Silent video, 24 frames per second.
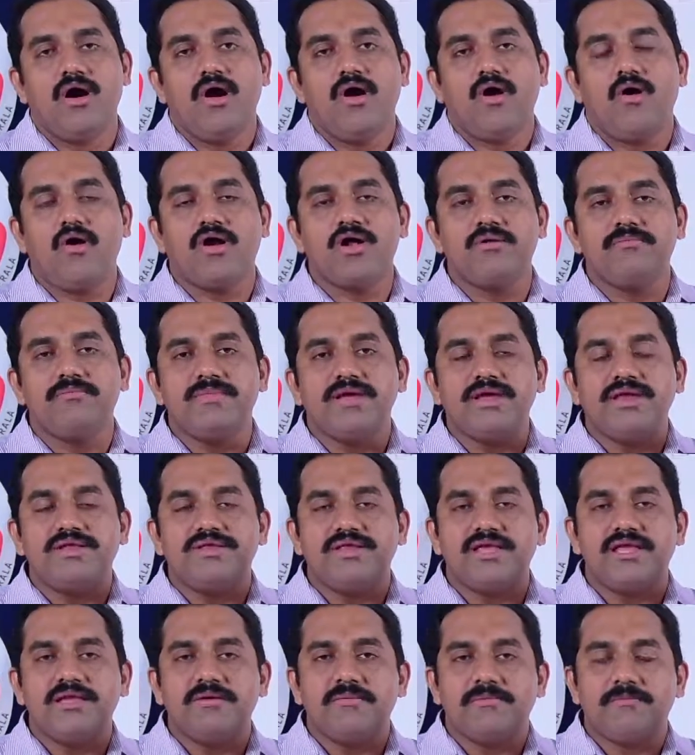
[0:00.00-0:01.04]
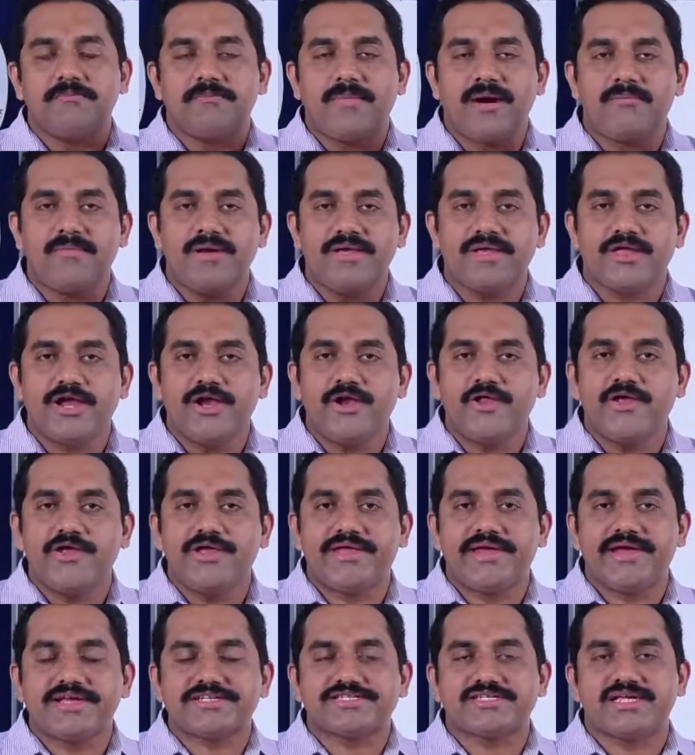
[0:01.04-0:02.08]
on meeting public
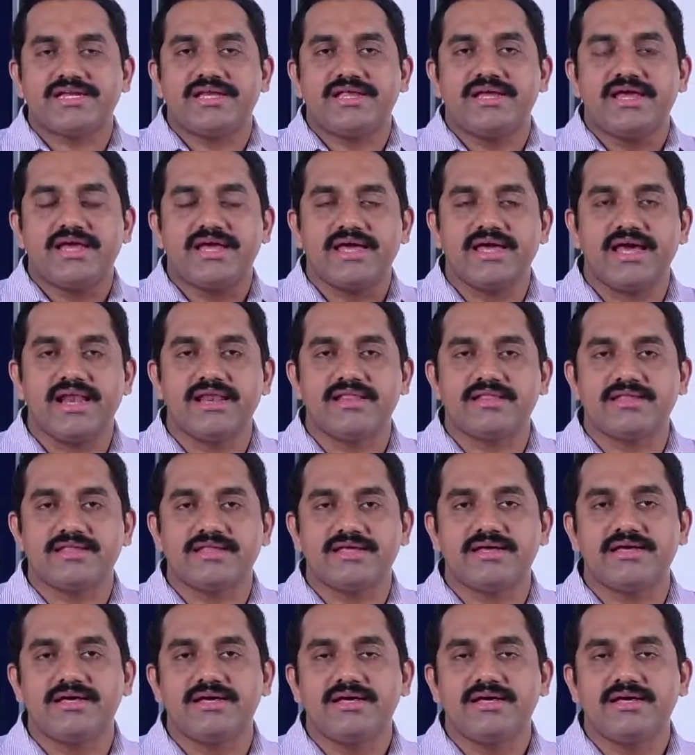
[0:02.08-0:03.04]
education, health,